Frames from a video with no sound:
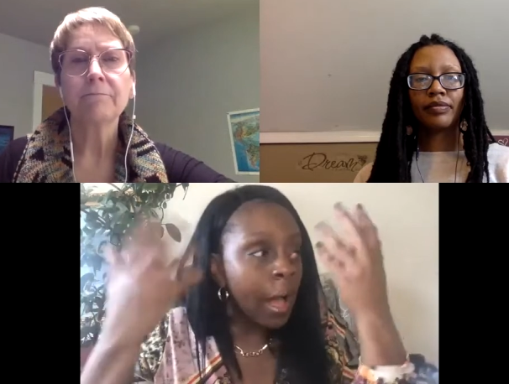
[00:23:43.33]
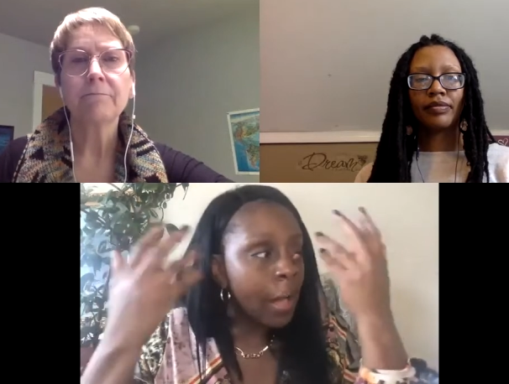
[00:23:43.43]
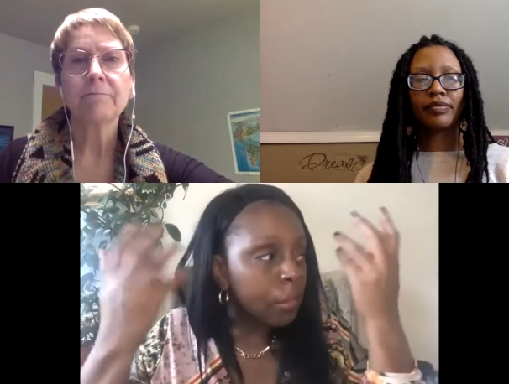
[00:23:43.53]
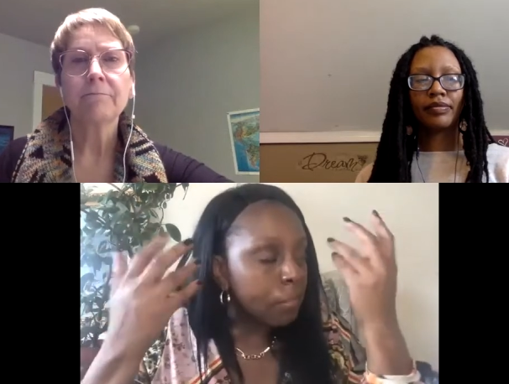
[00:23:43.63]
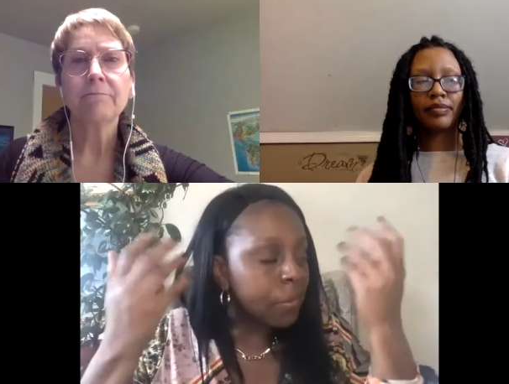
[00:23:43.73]

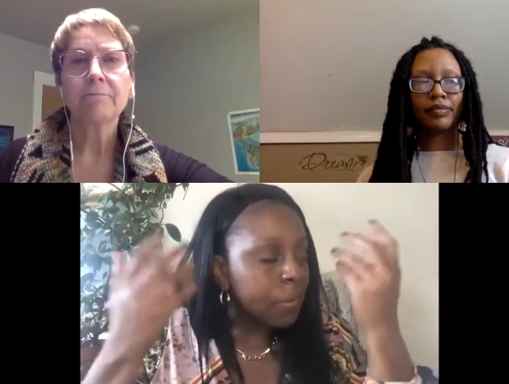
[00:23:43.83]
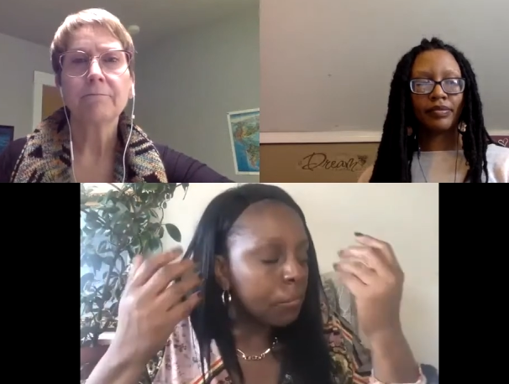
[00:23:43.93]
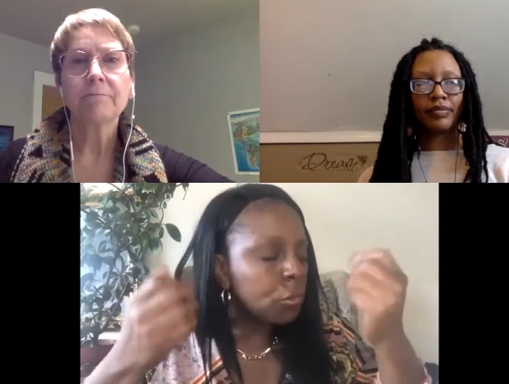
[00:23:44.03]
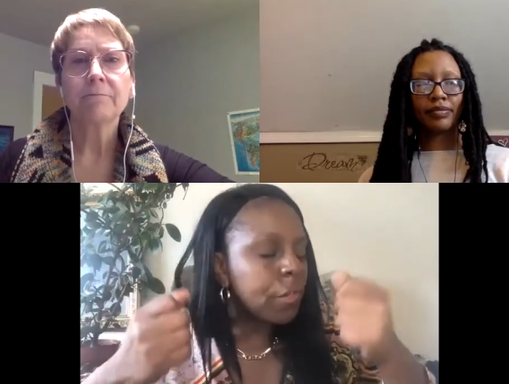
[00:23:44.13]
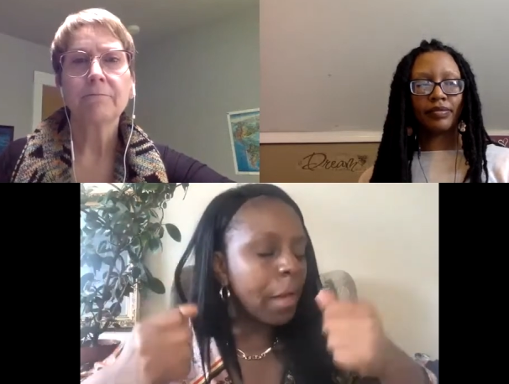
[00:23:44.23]
Speaker 1: at the
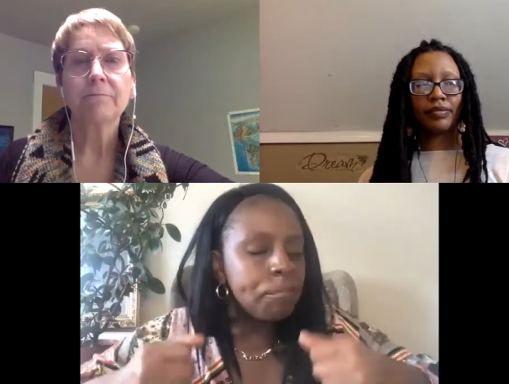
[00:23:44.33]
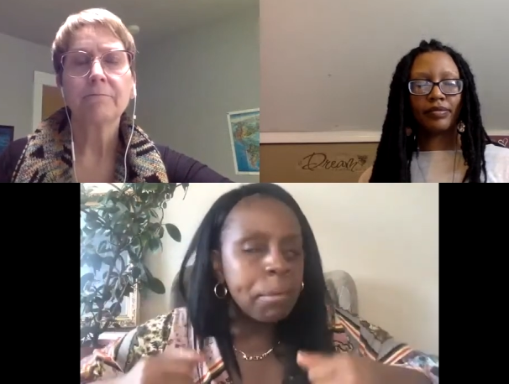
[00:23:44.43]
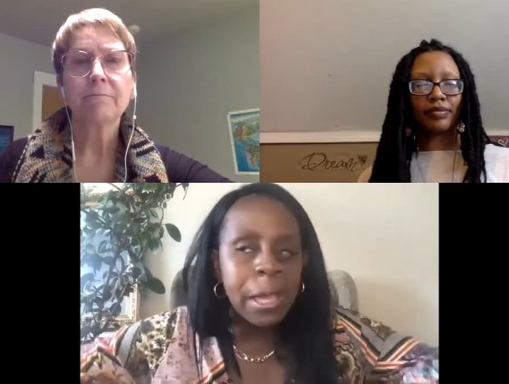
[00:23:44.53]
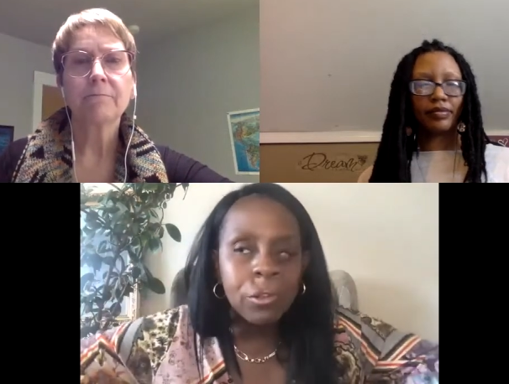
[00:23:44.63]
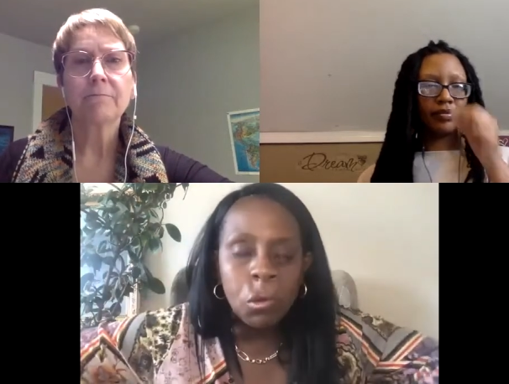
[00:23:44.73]
perception of that
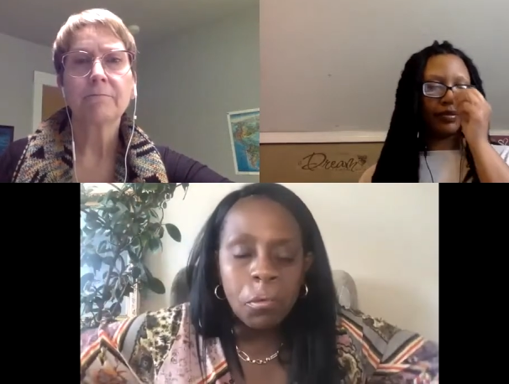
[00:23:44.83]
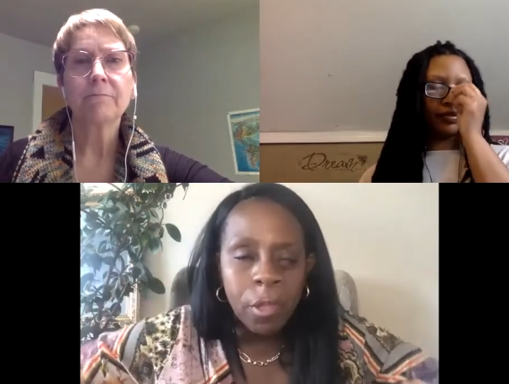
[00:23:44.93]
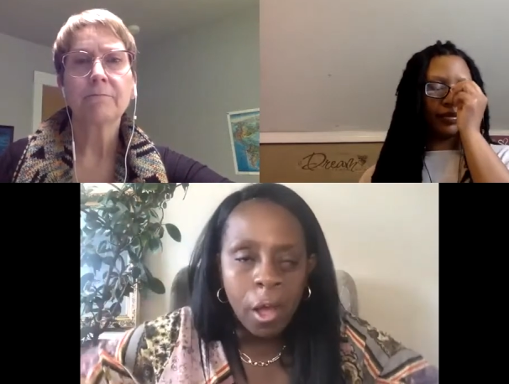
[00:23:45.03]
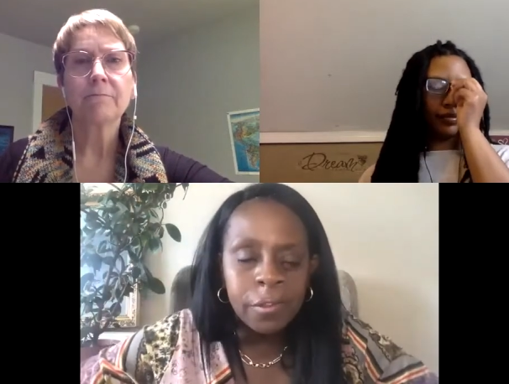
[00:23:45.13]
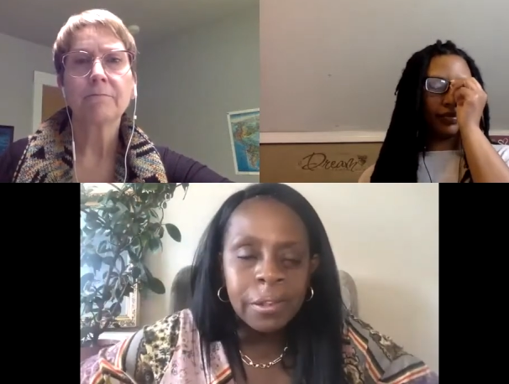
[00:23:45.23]
picture
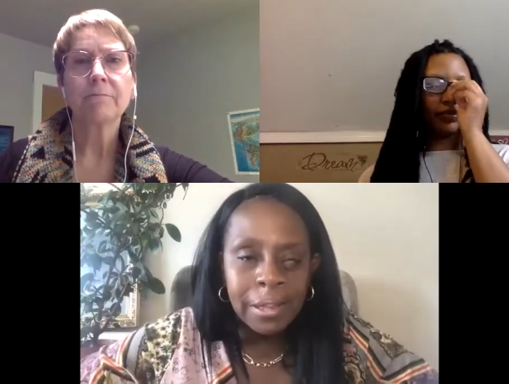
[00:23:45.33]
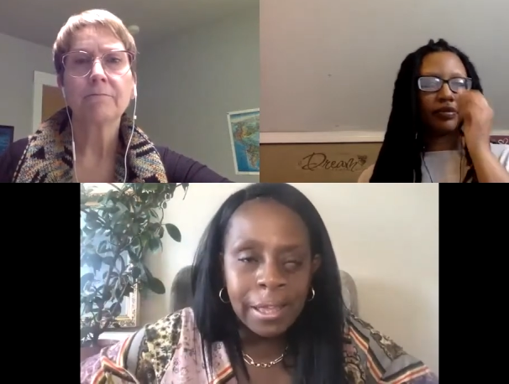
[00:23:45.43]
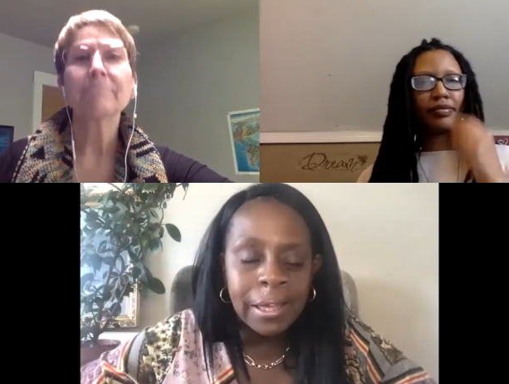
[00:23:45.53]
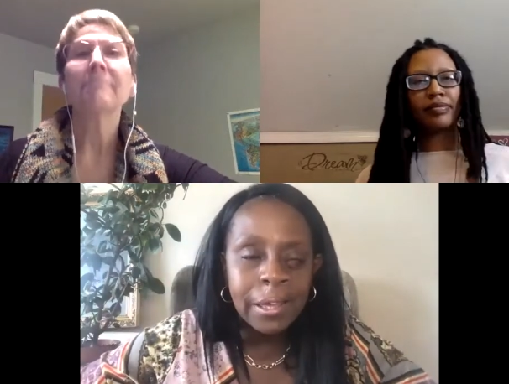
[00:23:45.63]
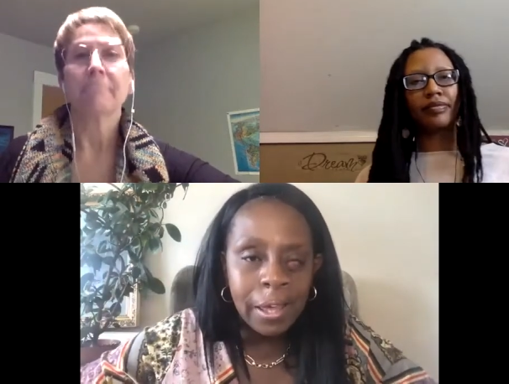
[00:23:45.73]
with us
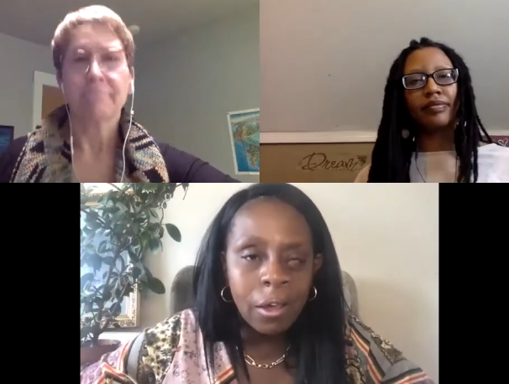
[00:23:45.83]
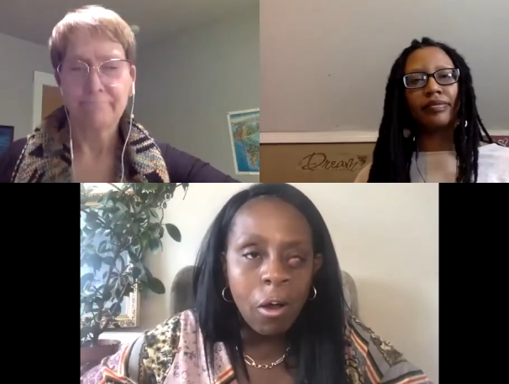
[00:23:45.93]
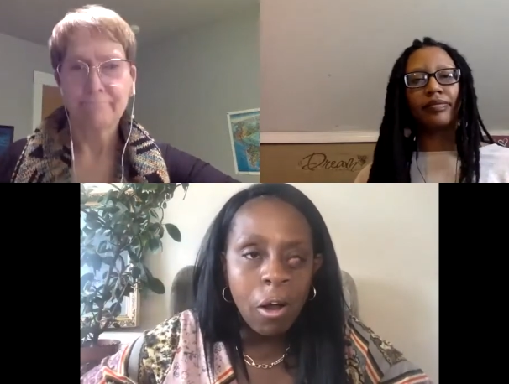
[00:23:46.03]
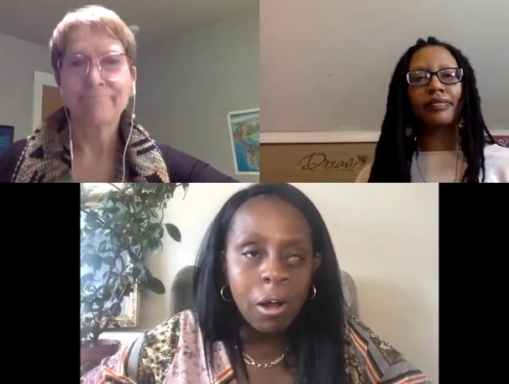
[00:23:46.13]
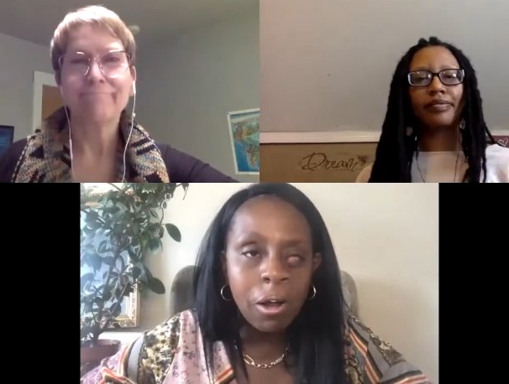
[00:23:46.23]
linking
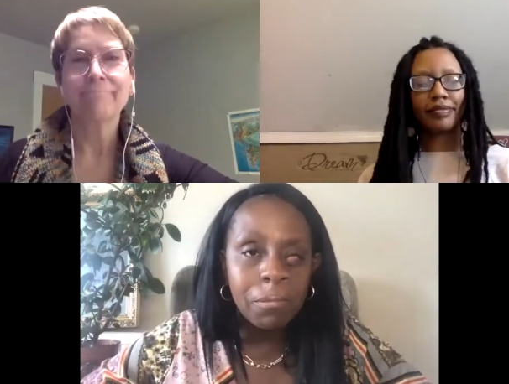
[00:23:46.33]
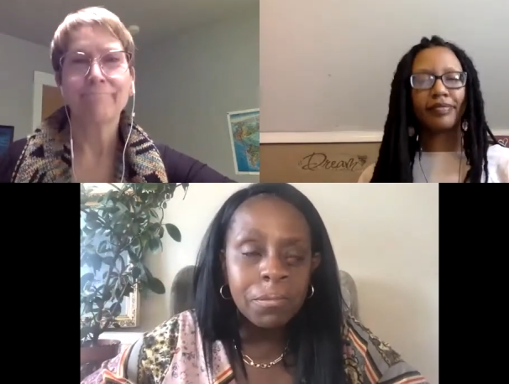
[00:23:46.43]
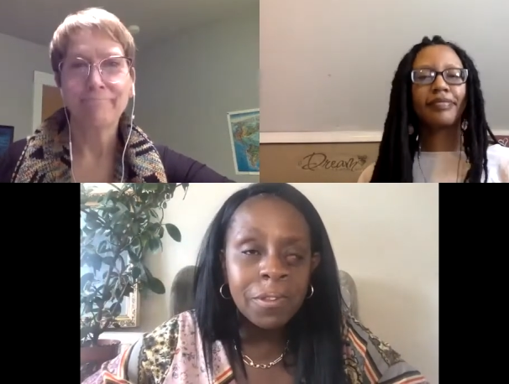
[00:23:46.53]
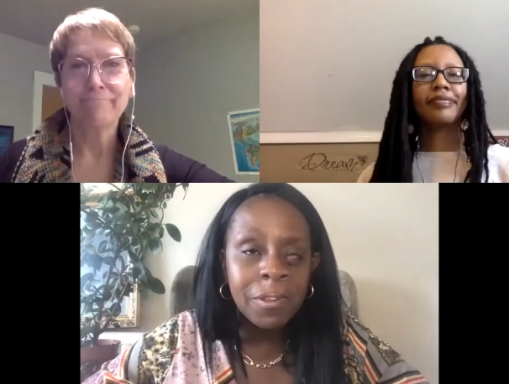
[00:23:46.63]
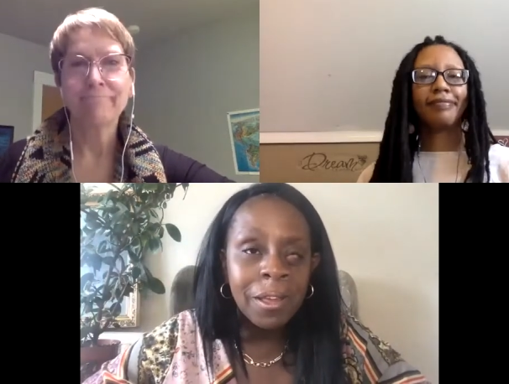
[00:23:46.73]

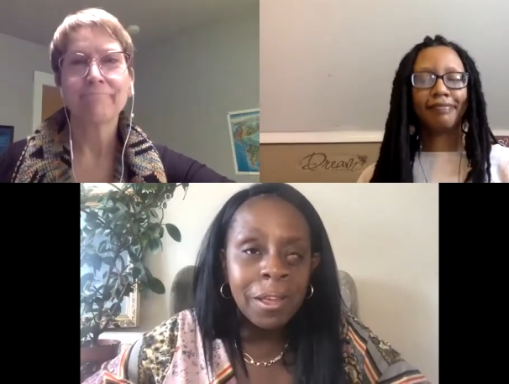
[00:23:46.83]
arms mm.